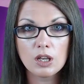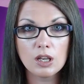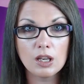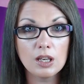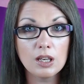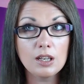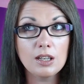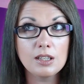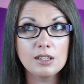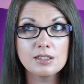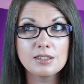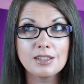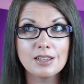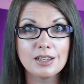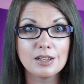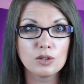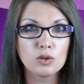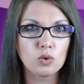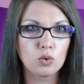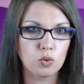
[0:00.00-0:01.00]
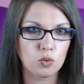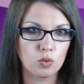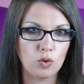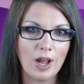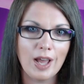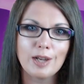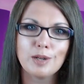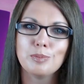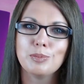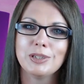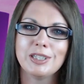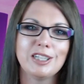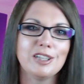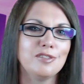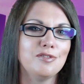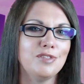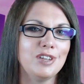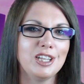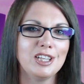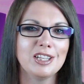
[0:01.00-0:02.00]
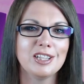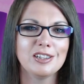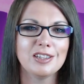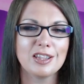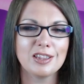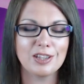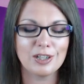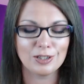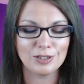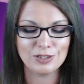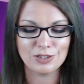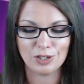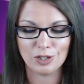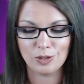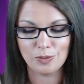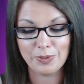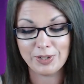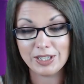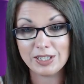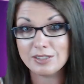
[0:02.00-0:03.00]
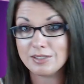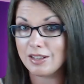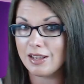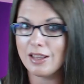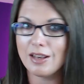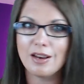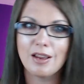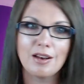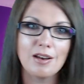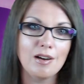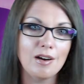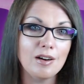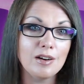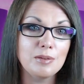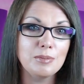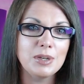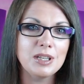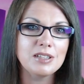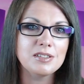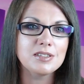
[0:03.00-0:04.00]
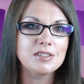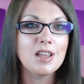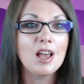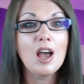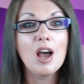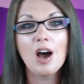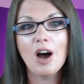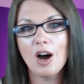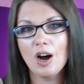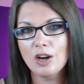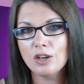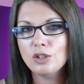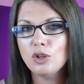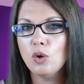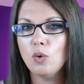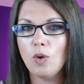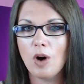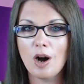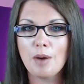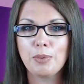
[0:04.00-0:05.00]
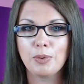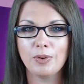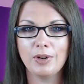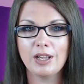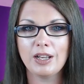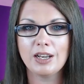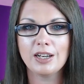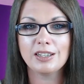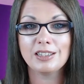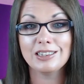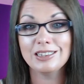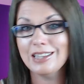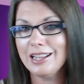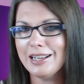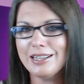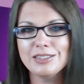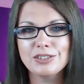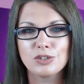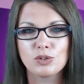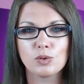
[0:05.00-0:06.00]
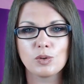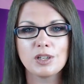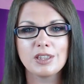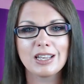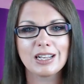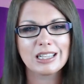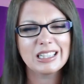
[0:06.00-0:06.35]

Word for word: It is incredibly convenient that there is always an anonymous, uncooperated client story that